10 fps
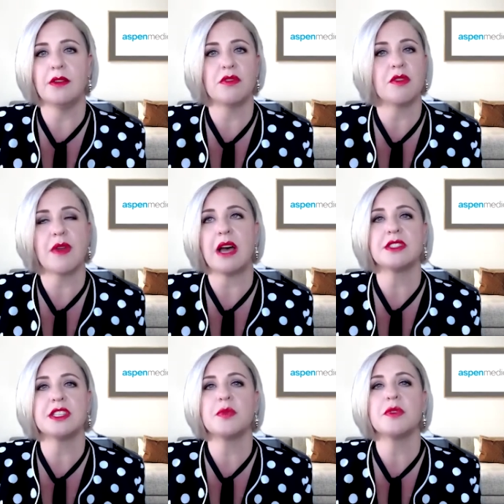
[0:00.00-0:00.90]
the
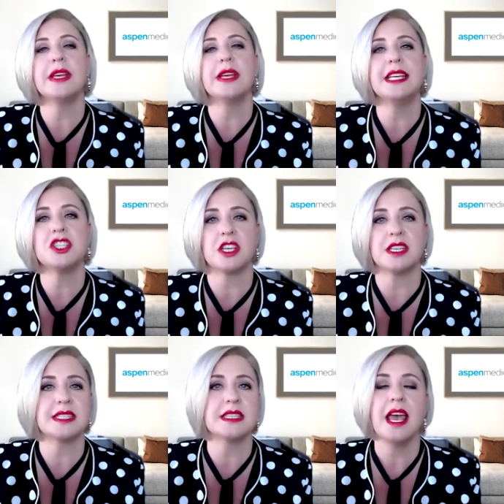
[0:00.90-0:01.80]
routers were really
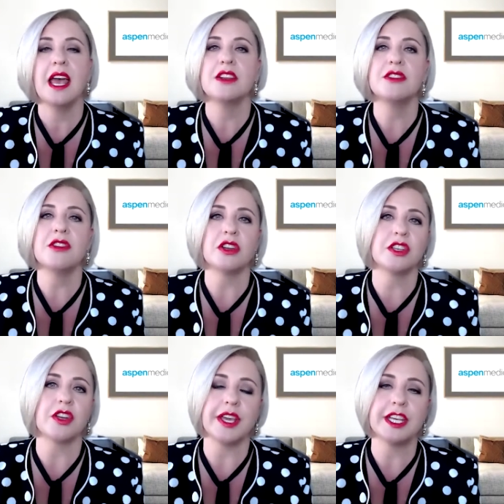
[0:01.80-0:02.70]
just
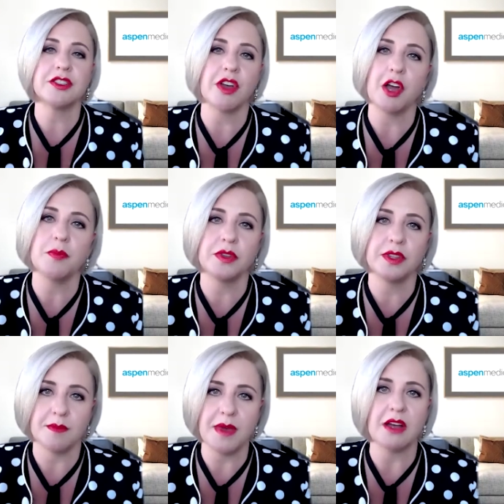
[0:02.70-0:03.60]
not going to cope
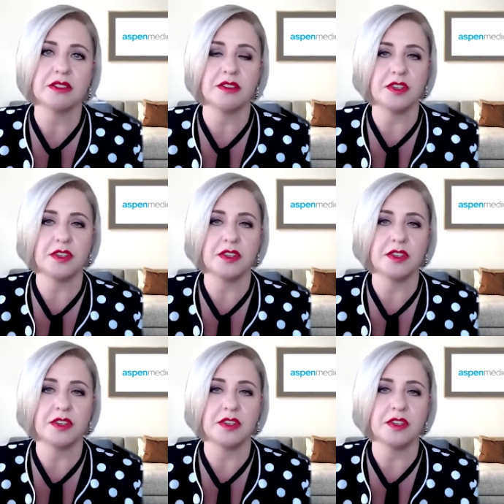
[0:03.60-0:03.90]
with the amount of